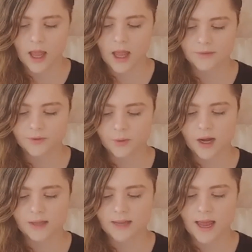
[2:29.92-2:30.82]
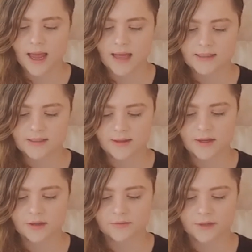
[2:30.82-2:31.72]
Everyone has
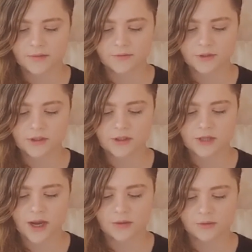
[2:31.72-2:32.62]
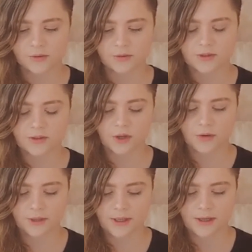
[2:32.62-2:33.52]
their favorite childhood
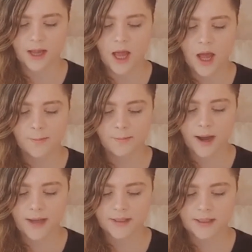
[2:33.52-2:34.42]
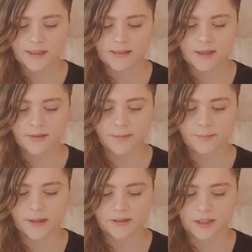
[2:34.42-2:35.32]
story. Mine is The
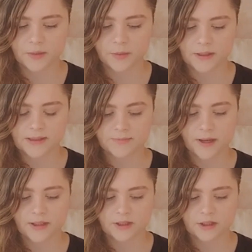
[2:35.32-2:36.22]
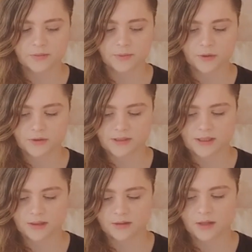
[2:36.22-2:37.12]
Pandarix by Jean
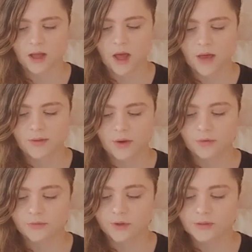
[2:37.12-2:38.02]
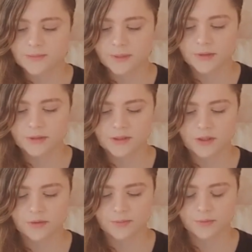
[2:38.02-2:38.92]
Berthel. The overall spirit
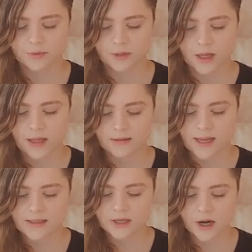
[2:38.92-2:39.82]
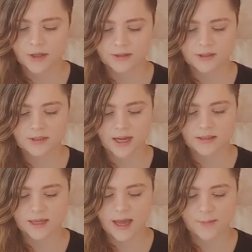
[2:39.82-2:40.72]
of the book, light-hearted
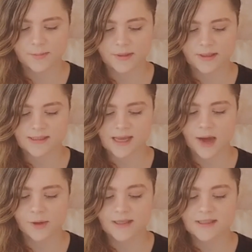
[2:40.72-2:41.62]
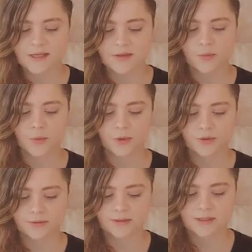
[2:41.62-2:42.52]
and happy, is how I see the
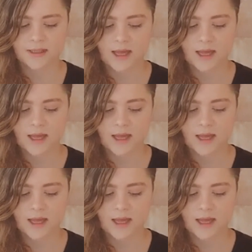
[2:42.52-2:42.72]
world.